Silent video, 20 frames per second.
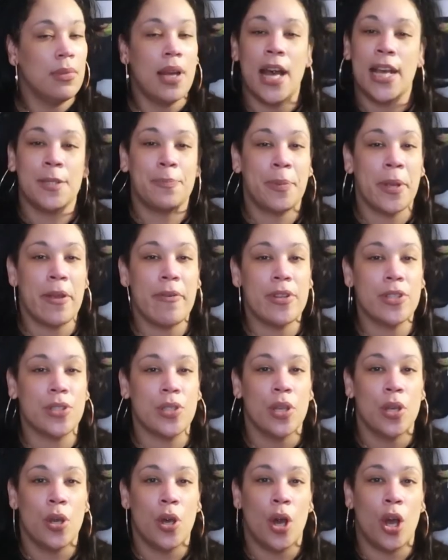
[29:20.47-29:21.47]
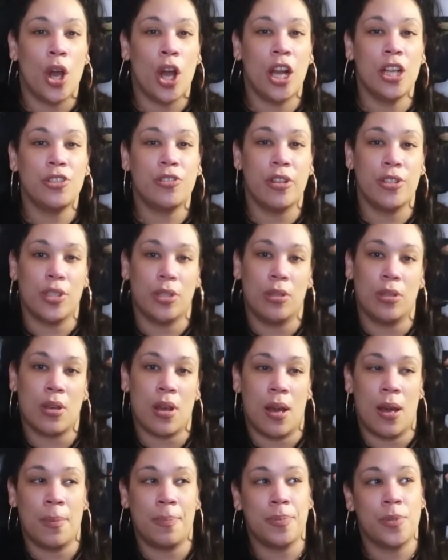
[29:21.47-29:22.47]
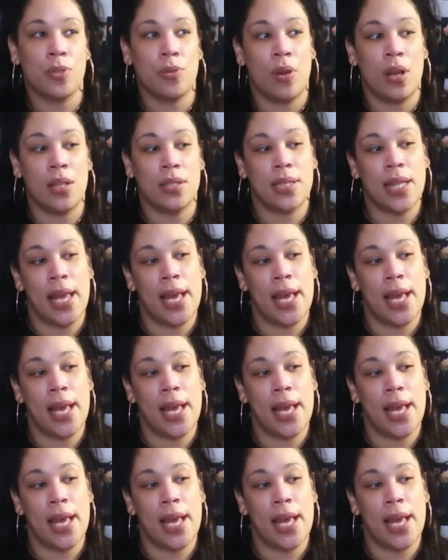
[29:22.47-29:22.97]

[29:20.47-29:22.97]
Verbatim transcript: As parents, our children look up to us